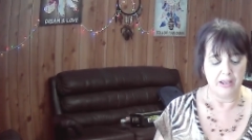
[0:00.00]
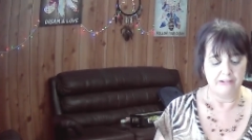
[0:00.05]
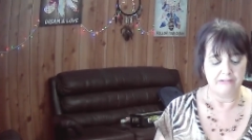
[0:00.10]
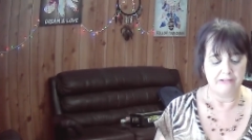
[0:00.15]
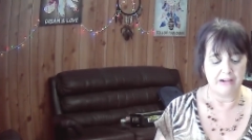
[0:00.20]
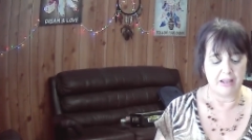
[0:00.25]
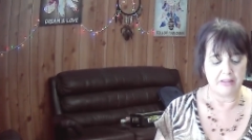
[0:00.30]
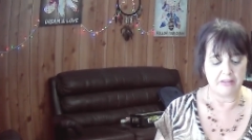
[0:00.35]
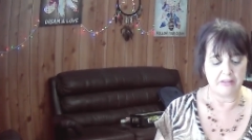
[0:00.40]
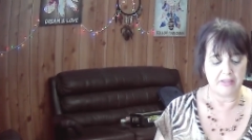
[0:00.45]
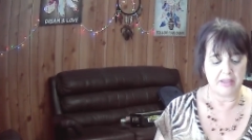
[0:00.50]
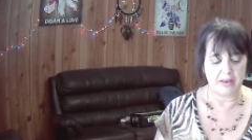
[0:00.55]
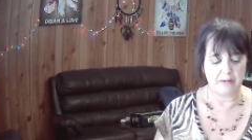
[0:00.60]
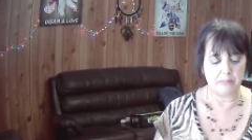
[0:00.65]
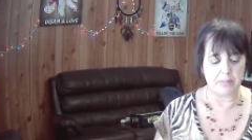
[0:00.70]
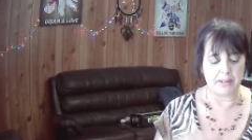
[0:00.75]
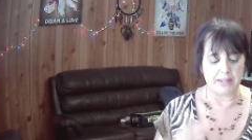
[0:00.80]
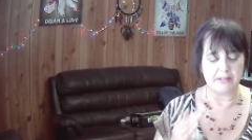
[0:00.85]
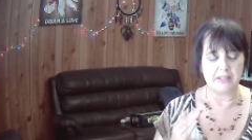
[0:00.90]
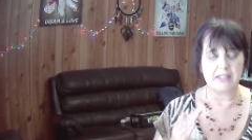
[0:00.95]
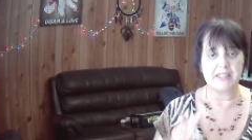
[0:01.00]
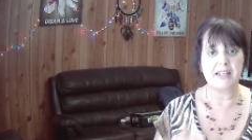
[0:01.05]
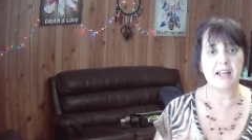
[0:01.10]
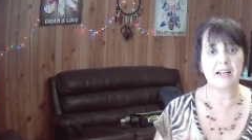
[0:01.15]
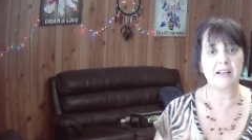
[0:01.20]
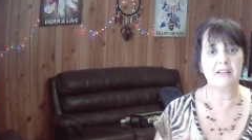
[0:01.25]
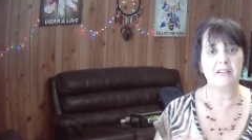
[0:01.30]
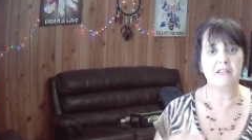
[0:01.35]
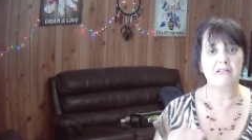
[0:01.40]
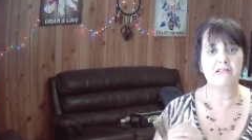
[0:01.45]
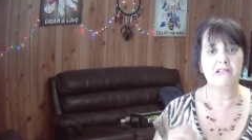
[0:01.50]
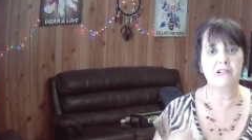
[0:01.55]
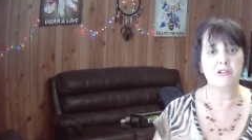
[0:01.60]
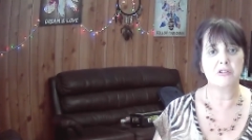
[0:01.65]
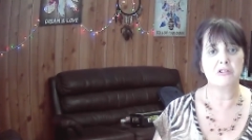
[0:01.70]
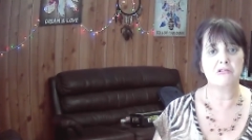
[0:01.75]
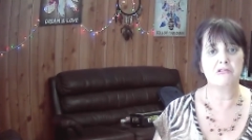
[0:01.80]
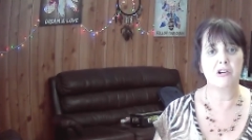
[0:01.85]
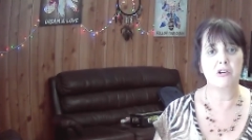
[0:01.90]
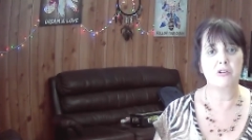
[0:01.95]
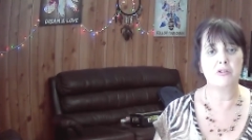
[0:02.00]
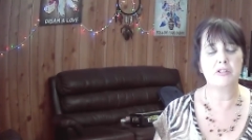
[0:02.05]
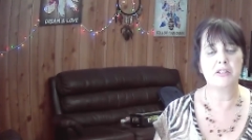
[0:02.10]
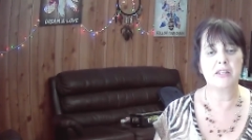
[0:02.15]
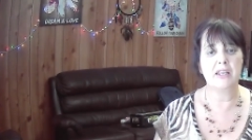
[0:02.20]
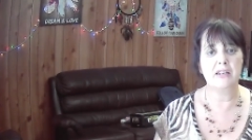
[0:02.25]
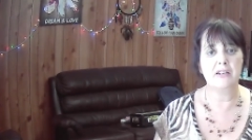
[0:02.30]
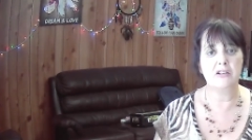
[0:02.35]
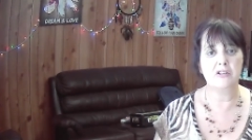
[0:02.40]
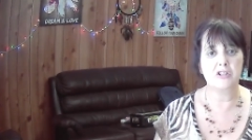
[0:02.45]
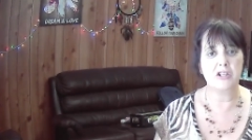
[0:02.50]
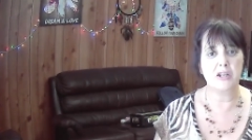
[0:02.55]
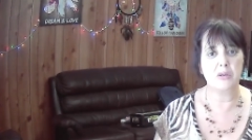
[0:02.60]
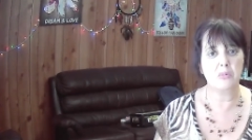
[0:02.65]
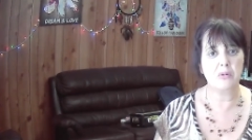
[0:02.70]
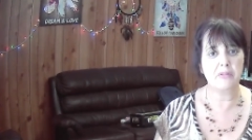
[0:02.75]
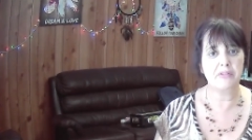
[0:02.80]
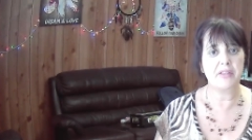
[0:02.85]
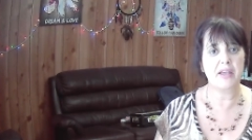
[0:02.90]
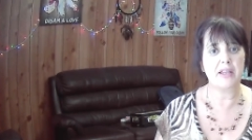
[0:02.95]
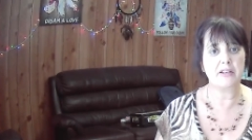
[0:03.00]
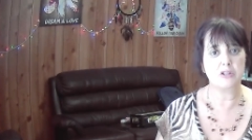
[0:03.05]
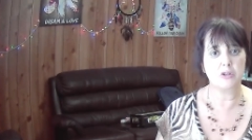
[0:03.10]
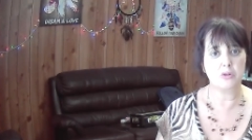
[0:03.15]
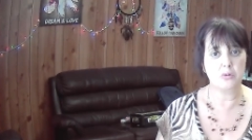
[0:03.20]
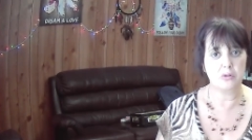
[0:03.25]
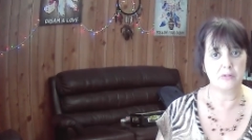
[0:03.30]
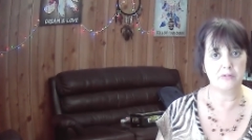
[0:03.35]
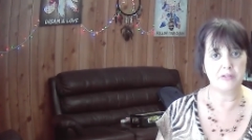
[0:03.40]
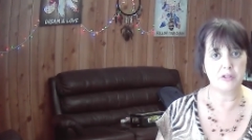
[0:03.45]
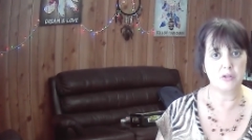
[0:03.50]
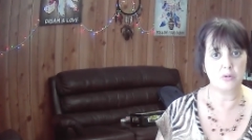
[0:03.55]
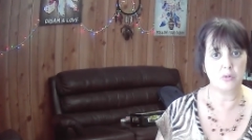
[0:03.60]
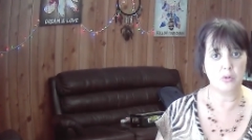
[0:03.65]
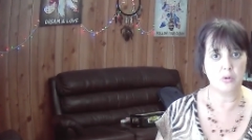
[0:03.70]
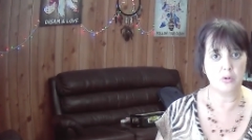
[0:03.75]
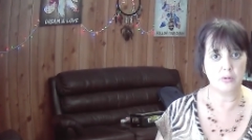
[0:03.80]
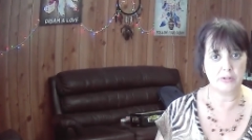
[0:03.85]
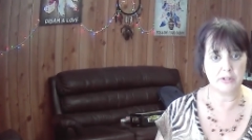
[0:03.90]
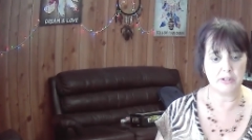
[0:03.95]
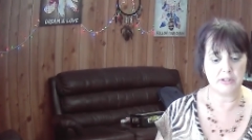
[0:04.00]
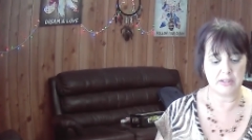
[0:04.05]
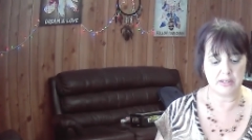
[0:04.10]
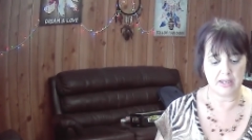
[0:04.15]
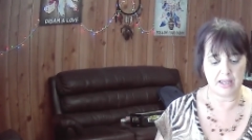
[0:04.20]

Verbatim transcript: rather than being stuck in the crossroads energy with that Two of Swords,